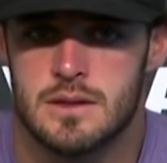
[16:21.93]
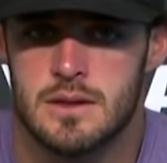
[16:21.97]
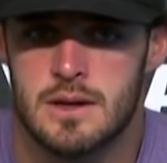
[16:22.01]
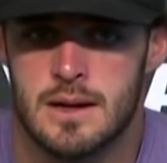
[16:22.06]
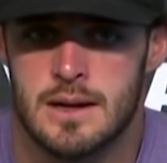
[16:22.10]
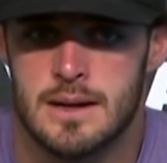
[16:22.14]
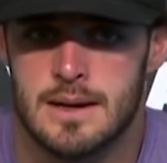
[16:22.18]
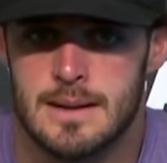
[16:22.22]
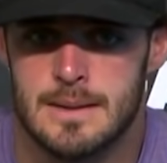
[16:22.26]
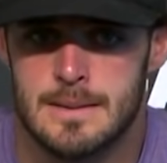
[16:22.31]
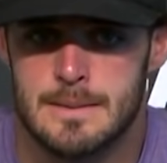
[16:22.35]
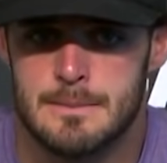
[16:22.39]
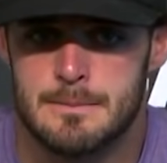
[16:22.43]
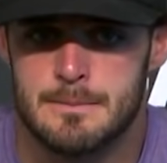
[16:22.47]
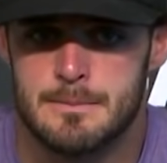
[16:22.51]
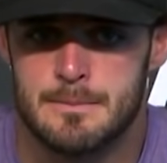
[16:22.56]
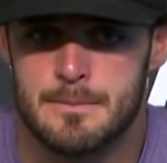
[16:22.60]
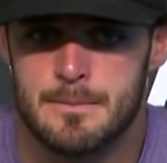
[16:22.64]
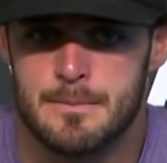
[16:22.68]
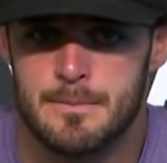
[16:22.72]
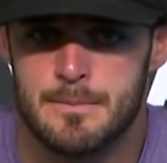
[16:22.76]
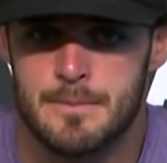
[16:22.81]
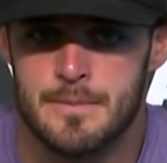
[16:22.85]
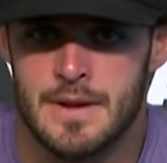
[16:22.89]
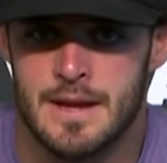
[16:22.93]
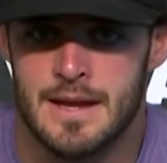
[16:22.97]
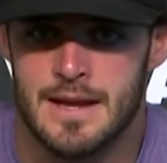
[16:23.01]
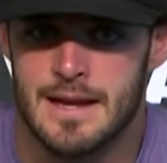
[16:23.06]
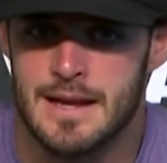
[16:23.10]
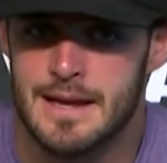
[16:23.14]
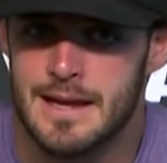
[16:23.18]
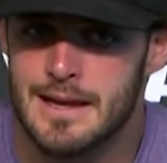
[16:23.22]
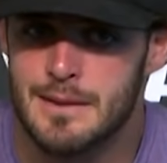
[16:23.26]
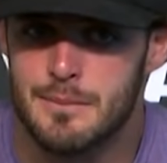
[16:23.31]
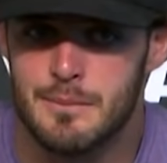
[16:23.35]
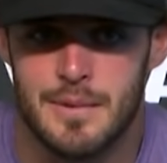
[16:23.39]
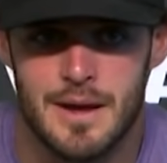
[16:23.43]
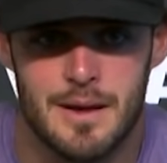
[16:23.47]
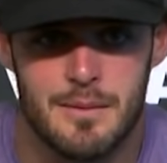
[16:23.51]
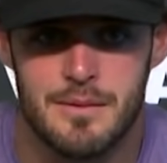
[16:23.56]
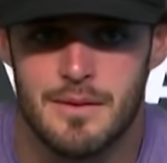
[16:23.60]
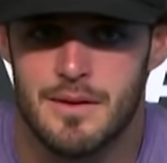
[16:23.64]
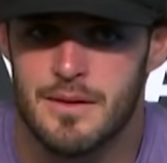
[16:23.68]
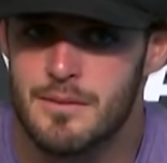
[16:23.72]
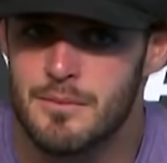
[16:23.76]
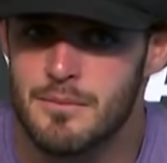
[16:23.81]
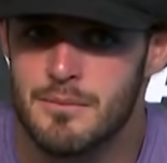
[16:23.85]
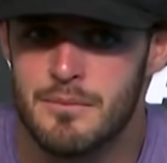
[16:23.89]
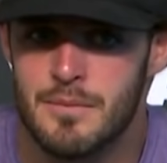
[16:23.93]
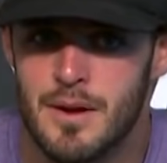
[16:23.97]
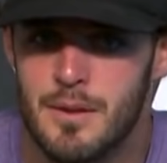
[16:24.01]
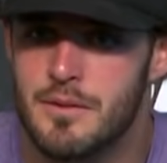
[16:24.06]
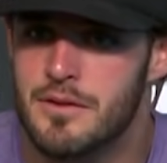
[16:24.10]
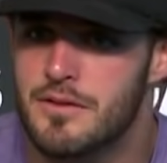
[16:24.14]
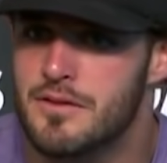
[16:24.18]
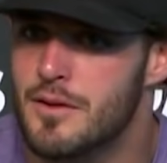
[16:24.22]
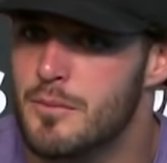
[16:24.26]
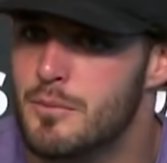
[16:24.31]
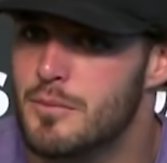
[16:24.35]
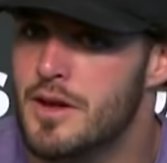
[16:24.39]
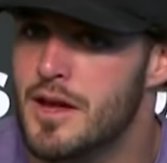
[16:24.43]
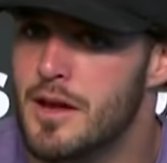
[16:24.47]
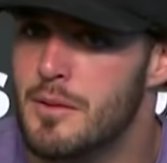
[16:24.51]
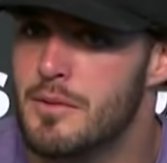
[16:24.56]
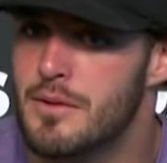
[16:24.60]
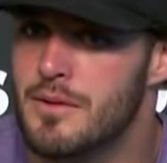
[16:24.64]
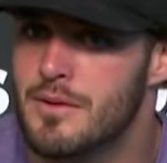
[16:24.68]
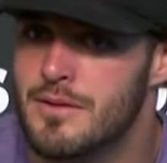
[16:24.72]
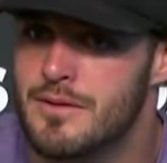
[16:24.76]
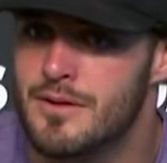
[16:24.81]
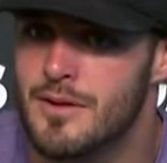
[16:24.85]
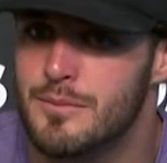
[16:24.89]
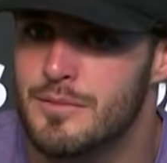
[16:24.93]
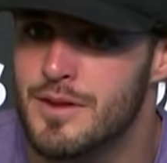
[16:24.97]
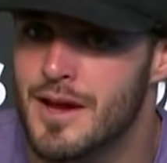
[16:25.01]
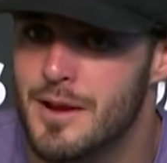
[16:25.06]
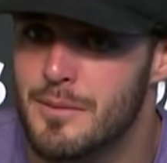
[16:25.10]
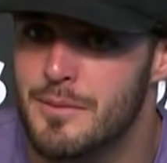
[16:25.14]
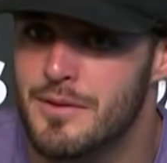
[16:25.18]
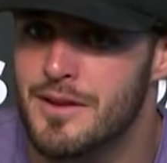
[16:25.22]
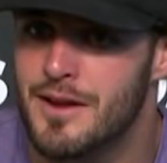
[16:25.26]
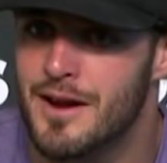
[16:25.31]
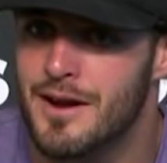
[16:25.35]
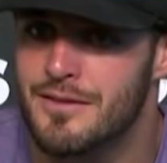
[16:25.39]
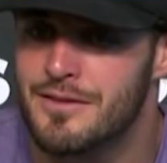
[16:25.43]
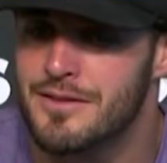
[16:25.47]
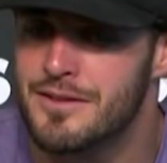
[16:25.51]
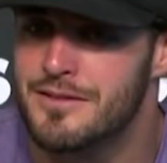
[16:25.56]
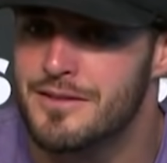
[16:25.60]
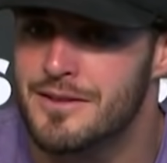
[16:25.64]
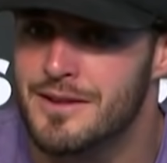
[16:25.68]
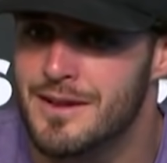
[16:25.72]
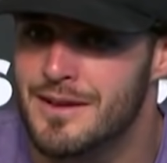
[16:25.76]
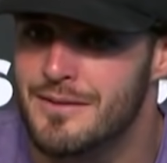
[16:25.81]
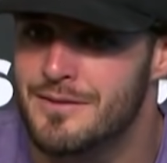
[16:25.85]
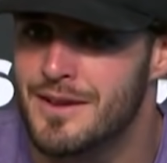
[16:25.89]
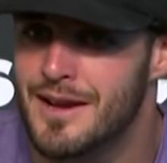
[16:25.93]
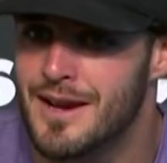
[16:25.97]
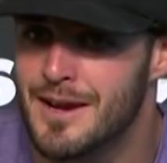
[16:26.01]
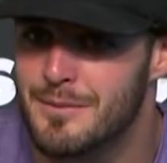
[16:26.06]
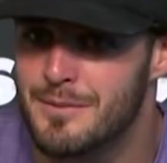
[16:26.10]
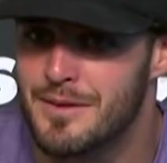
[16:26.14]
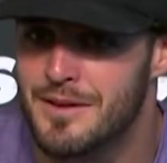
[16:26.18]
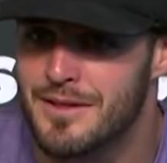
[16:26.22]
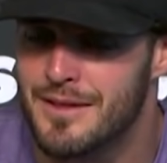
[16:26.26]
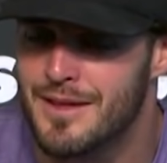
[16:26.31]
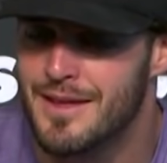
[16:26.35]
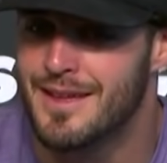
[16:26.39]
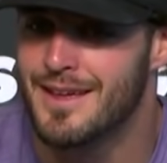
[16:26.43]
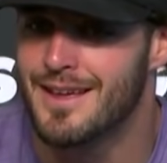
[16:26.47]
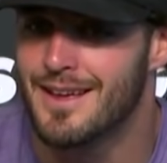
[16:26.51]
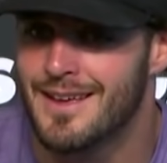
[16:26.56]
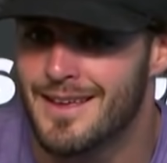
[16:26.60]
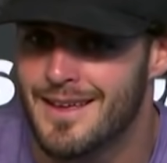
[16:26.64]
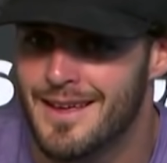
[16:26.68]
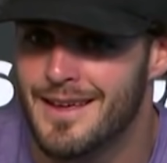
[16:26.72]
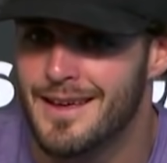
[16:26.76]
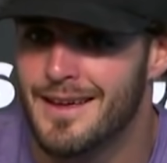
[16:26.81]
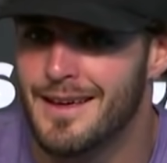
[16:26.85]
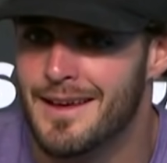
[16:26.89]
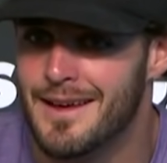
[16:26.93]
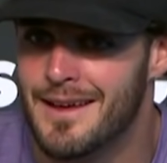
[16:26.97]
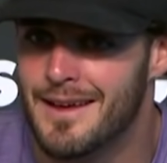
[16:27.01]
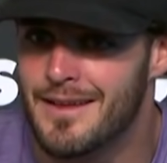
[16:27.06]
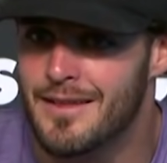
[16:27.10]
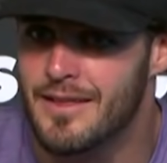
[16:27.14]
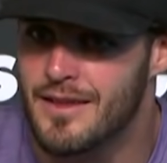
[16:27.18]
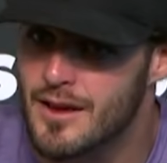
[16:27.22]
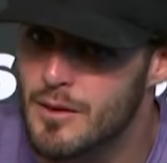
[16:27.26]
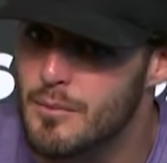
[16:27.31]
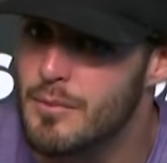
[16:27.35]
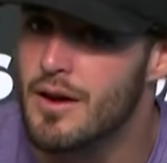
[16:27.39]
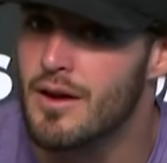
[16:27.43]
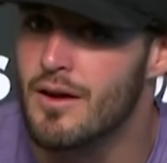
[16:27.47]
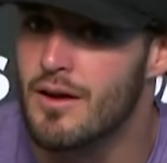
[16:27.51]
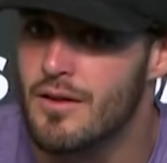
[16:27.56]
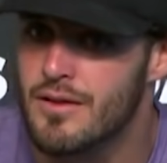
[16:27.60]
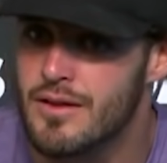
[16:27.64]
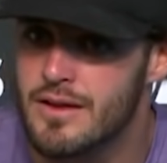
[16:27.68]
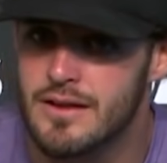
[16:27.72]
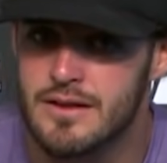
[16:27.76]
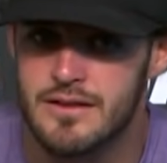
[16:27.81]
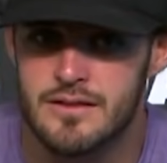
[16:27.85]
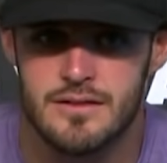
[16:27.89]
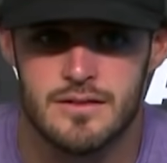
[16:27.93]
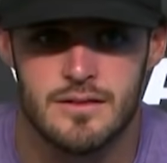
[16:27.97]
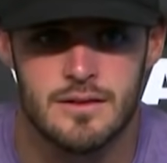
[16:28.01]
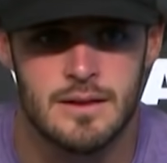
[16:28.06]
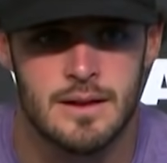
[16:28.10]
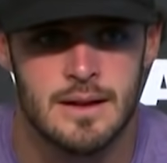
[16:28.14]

Um, and again, maybe maybe sometime sometime in the off season I'll have time to think think about all this.